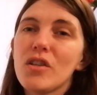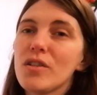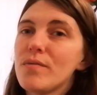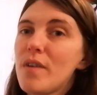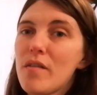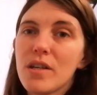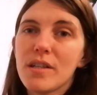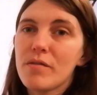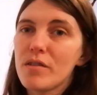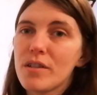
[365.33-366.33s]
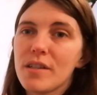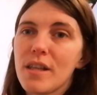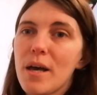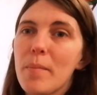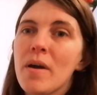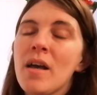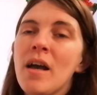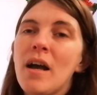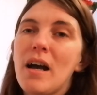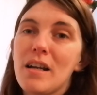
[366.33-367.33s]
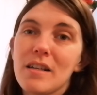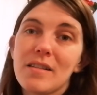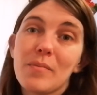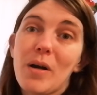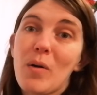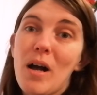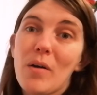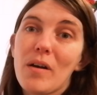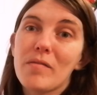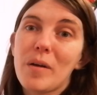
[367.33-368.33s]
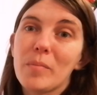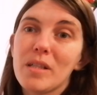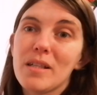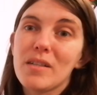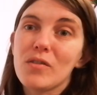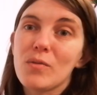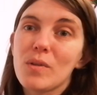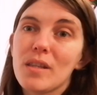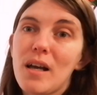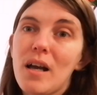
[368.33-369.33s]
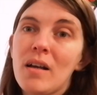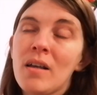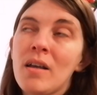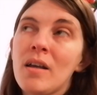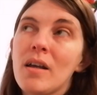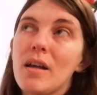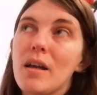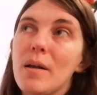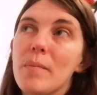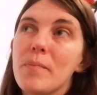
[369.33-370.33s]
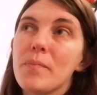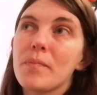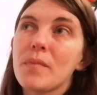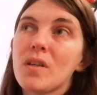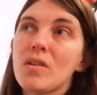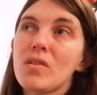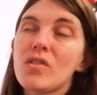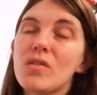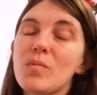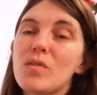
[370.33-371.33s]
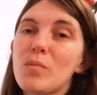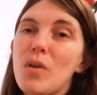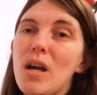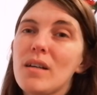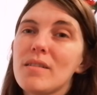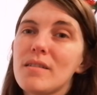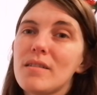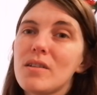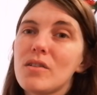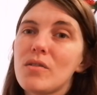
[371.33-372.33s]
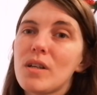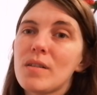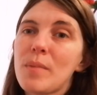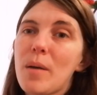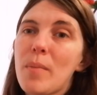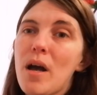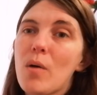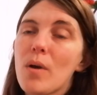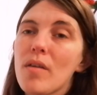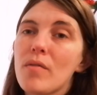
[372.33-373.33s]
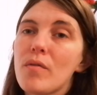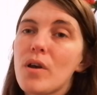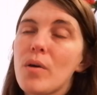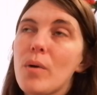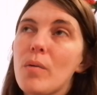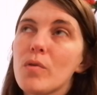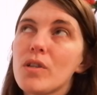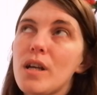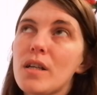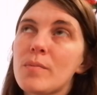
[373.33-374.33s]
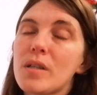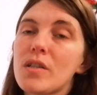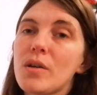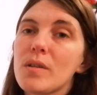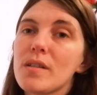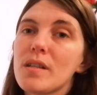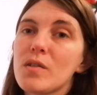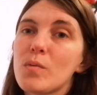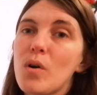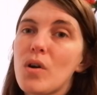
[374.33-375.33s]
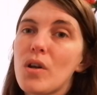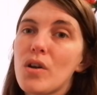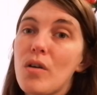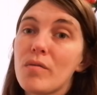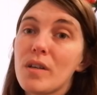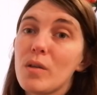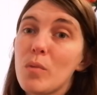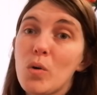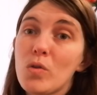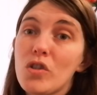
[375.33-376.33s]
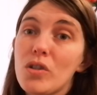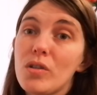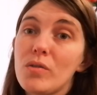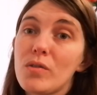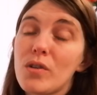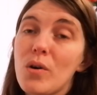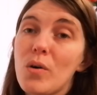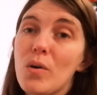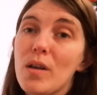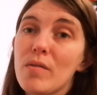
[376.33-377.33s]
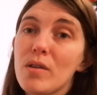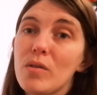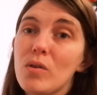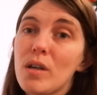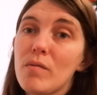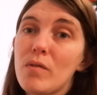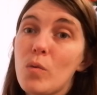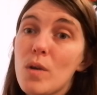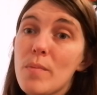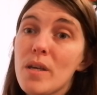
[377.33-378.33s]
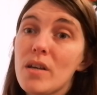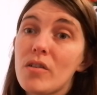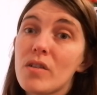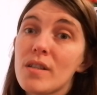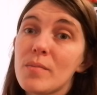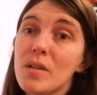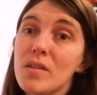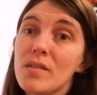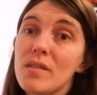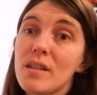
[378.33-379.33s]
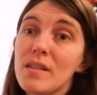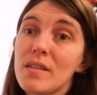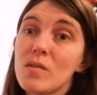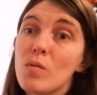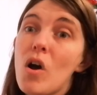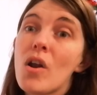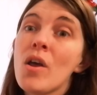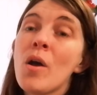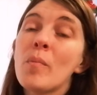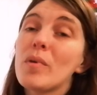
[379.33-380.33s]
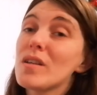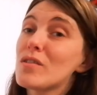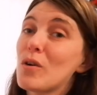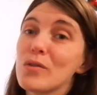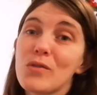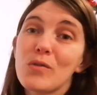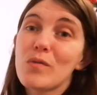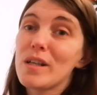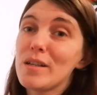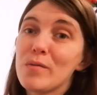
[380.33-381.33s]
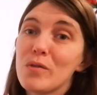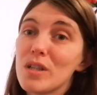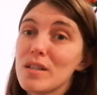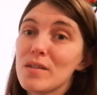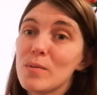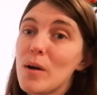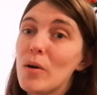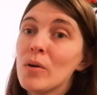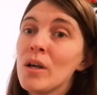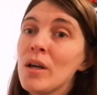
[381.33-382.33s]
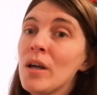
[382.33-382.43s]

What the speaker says: She's very different to them, and it's about how that family deals with that. You know, there's some surprises that you don't expect partway through. I wouldn't expect to go into this one and not feel emotional. So if you're looking for a weepy at Christmas, this is one, but it's also really funny as well.